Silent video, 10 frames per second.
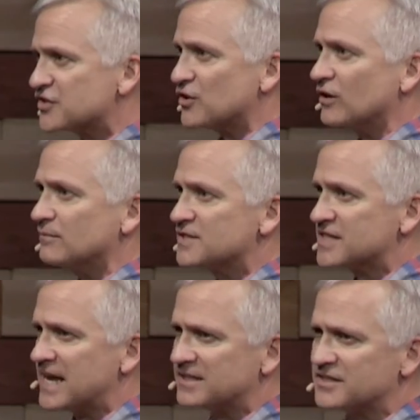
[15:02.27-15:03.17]

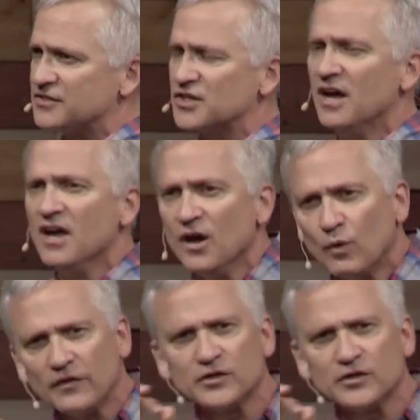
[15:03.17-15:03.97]
circumstances. Well,